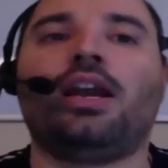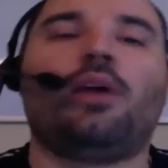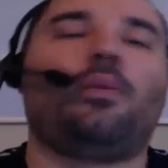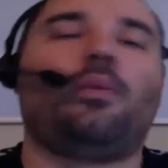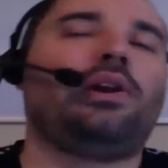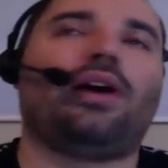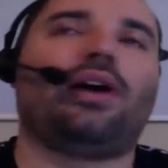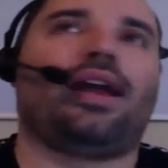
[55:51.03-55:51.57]
We
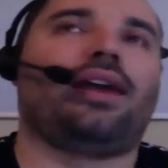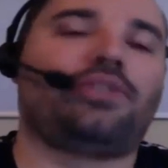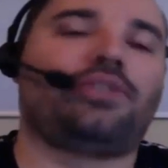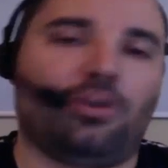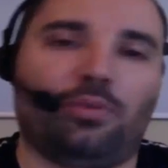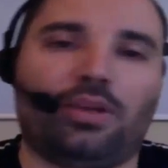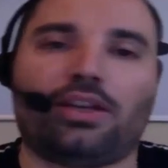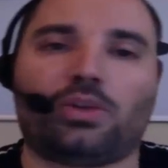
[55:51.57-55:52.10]
mm-hmm. don't have
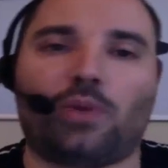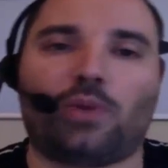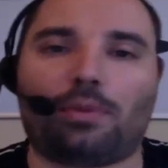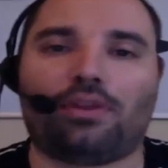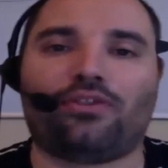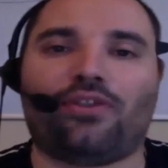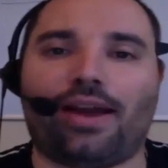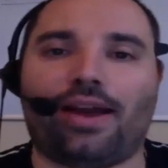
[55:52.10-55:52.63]
to because
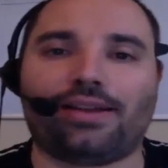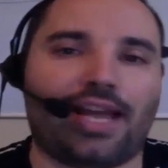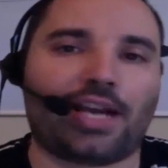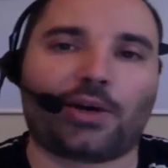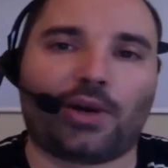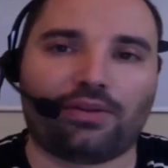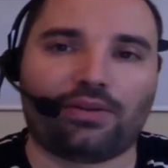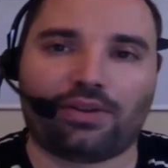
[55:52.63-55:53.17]
Weblify is
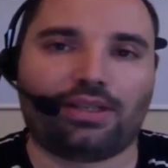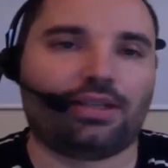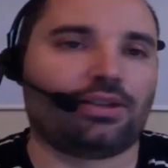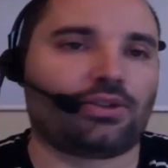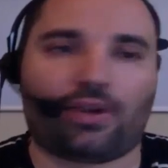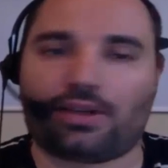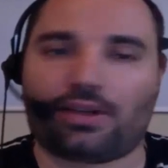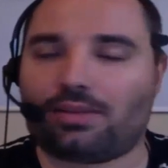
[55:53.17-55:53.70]
that great of a deal.
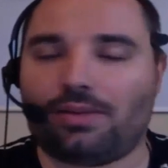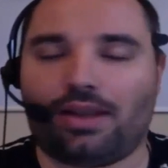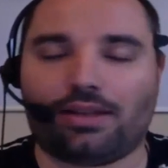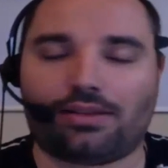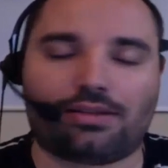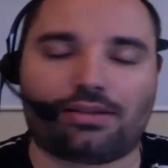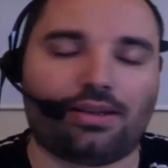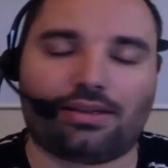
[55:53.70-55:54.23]
Trust me,
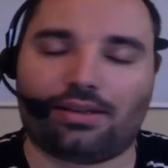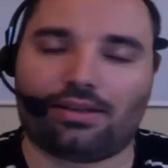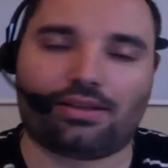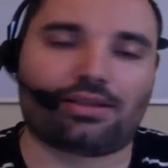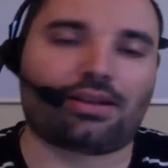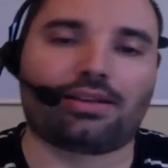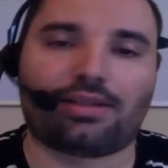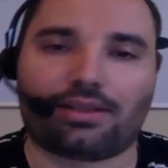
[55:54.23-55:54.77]
it's it's a
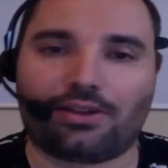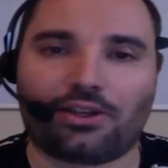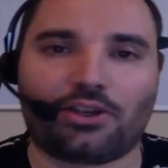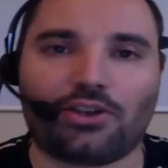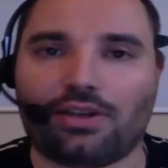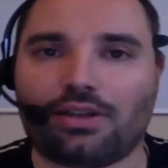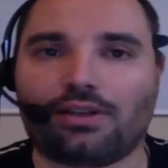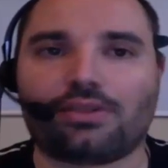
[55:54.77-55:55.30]
disgustingly
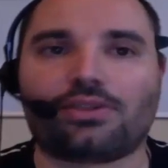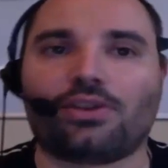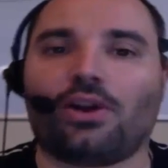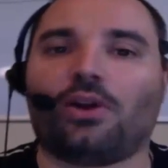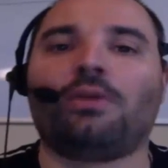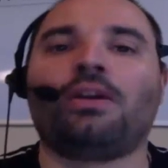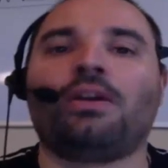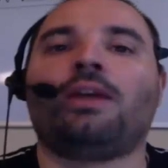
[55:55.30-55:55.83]
good deal.
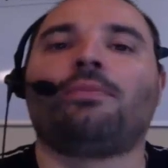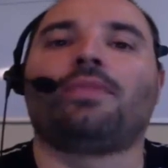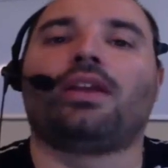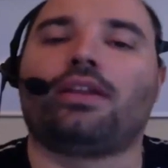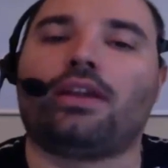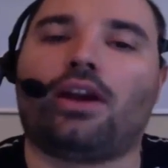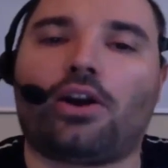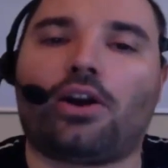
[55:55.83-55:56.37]
So
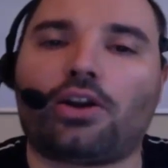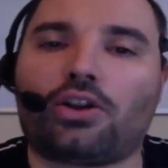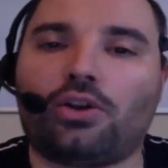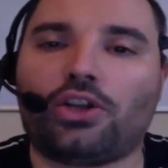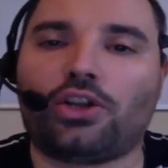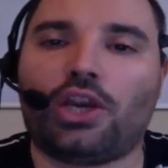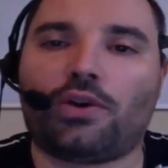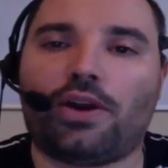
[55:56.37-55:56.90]
the article
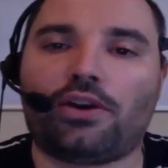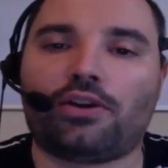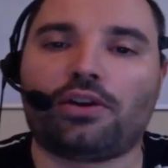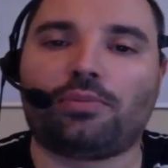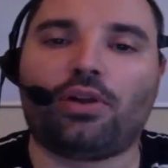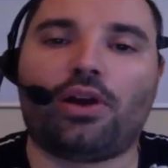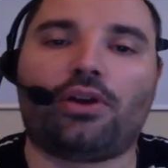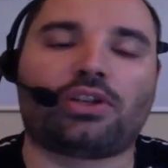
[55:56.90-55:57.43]
curator to
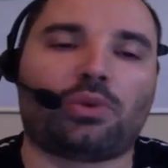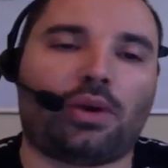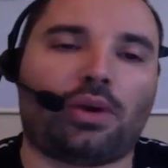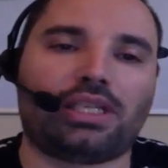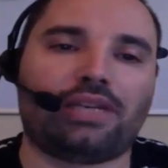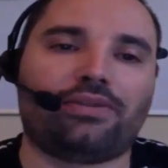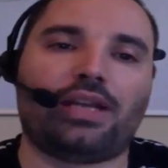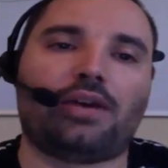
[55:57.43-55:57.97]
player is
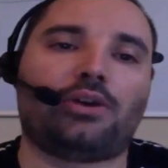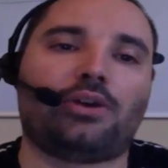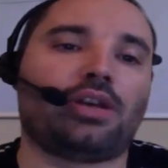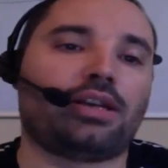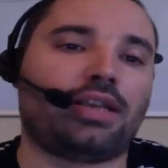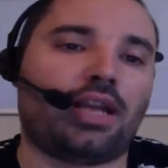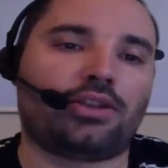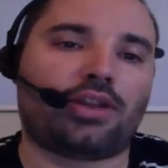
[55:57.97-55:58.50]
twenty-seven dollars.
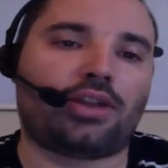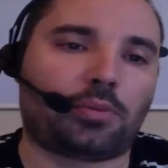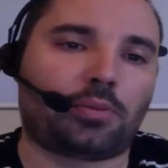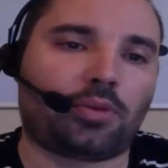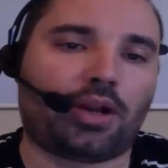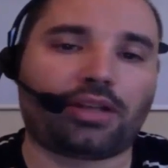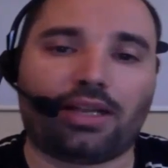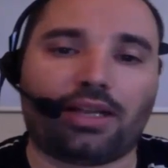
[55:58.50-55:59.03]
Again, there's other
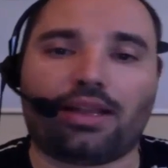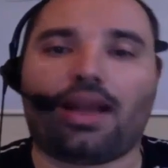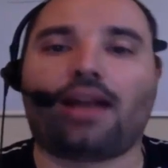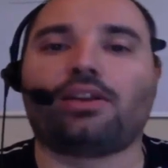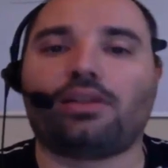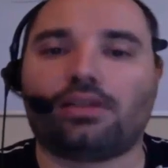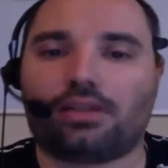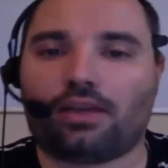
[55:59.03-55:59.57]
prices like
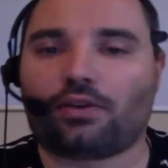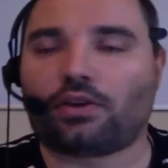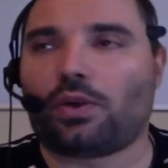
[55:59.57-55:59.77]
that. Some are